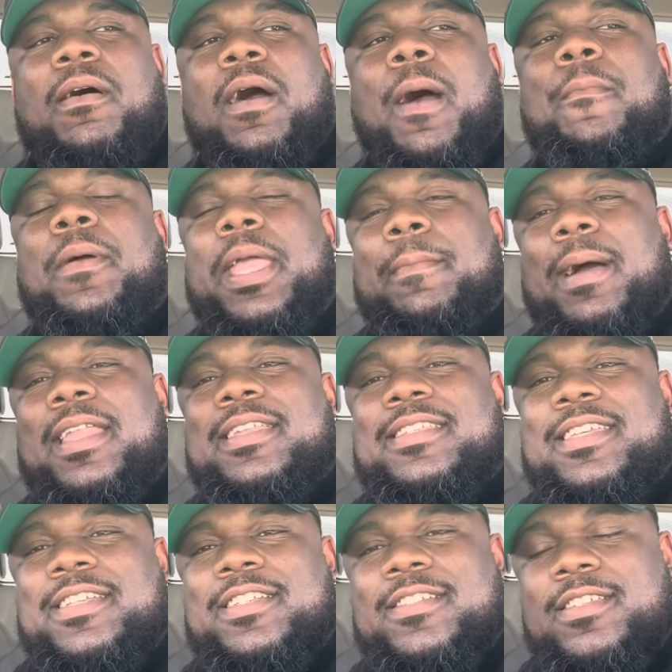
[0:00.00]
I make my
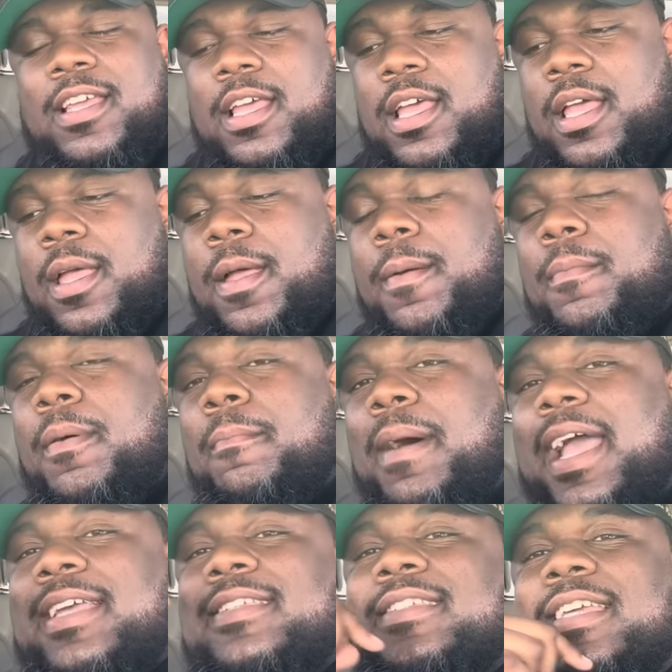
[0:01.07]
decisions. But
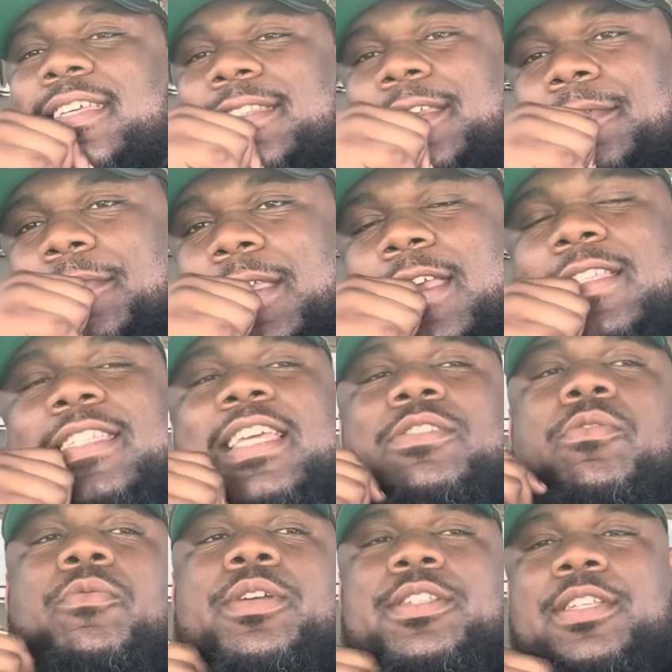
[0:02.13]
Mike sees it. He sees
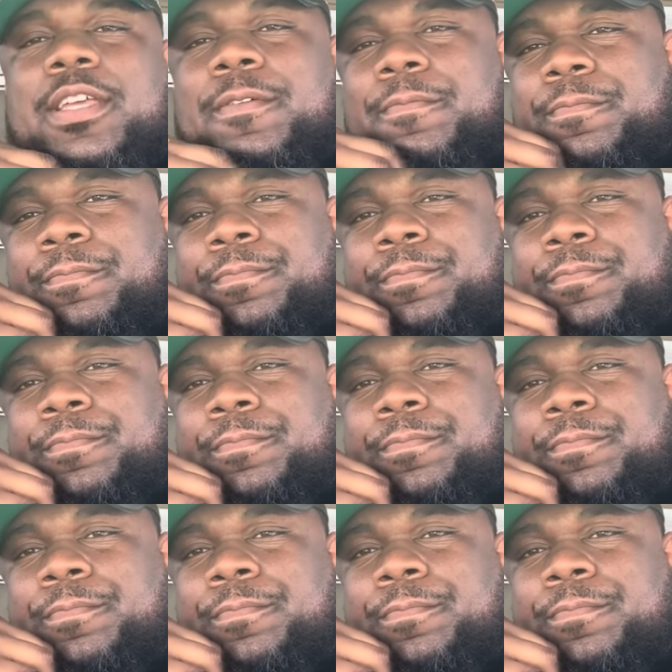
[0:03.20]
what we see.